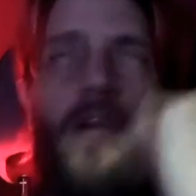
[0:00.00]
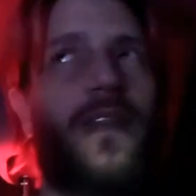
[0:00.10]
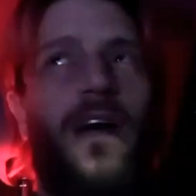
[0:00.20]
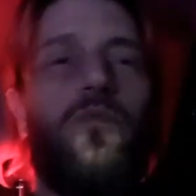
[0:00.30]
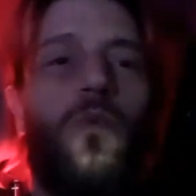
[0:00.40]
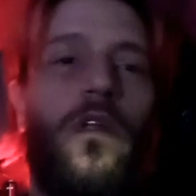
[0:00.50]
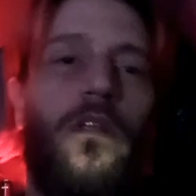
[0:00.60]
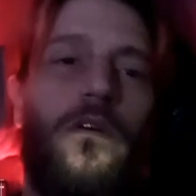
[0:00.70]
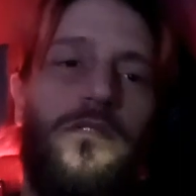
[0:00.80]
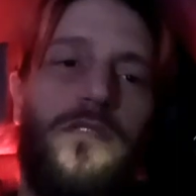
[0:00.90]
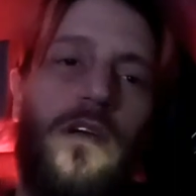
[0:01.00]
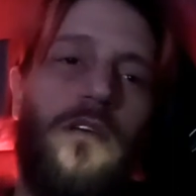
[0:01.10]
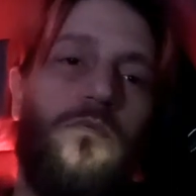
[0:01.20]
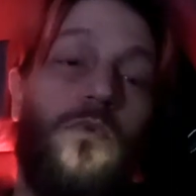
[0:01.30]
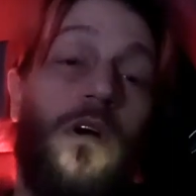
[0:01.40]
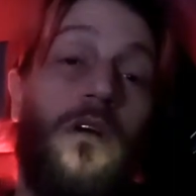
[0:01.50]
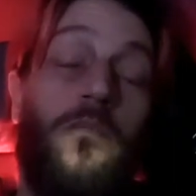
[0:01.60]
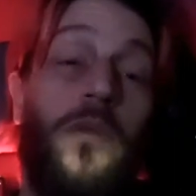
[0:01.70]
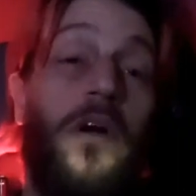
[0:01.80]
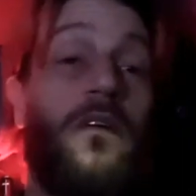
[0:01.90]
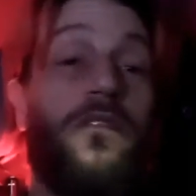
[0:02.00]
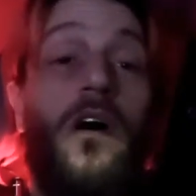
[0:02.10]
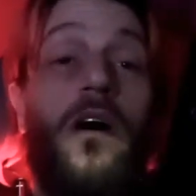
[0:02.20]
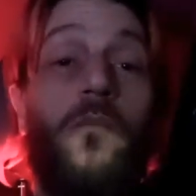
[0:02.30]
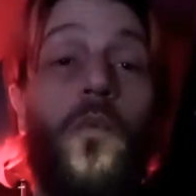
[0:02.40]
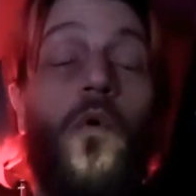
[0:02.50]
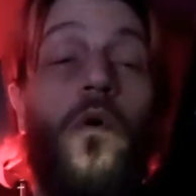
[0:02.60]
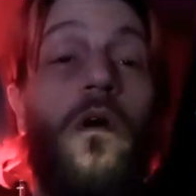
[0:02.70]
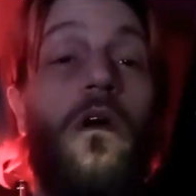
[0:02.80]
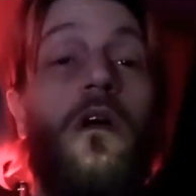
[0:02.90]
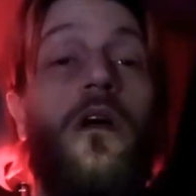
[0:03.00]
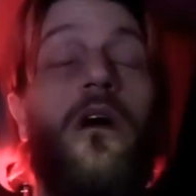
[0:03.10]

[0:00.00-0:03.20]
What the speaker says: that's one of those things where the parents got more